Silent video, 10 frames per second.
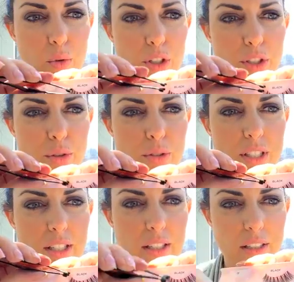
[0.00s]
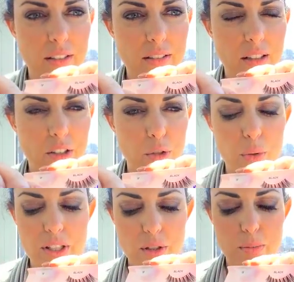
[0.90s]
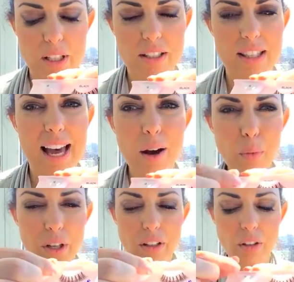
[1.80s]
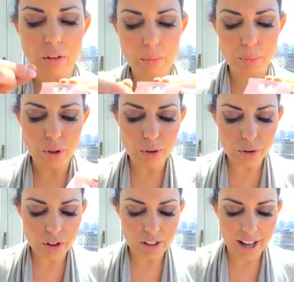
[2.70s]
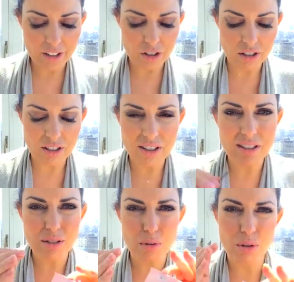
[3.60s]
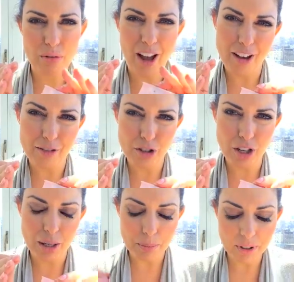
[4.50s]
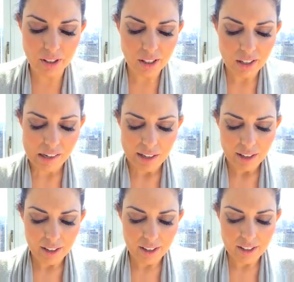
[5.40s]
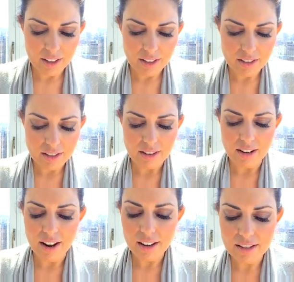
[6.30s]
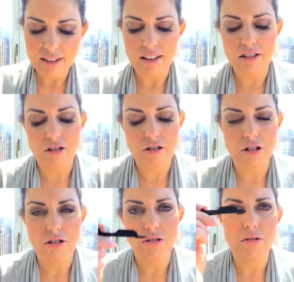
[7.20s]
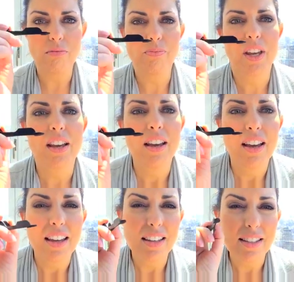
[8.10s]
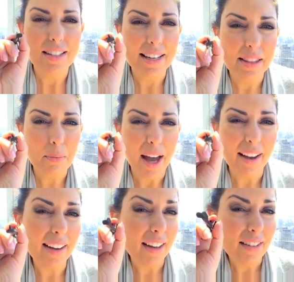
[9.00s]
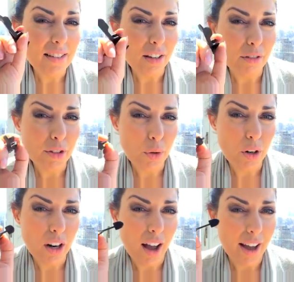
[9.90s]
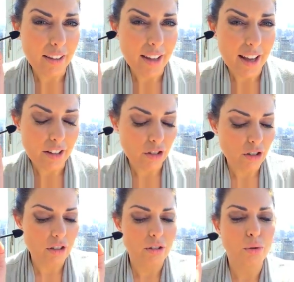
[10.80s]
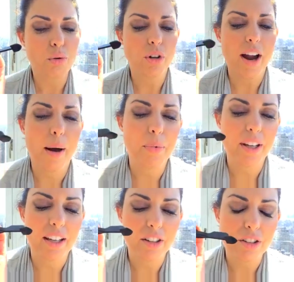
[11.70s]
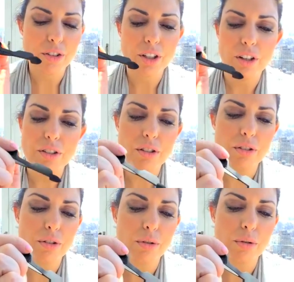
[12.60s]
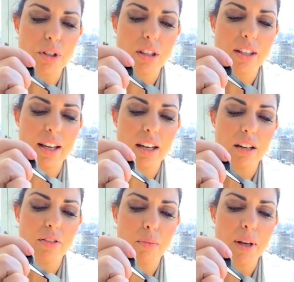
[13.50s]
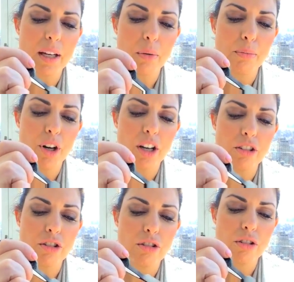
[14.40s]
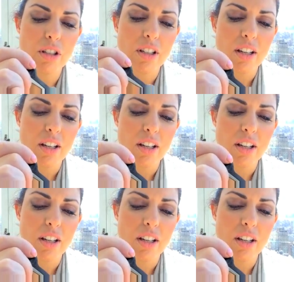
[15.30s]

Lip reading: or using a tweezer, because that will pull the lashes sort of out of shape. And the next thing you'll do is take the back end of your eyelash tool or applicator. You can also use the end of a makeup brush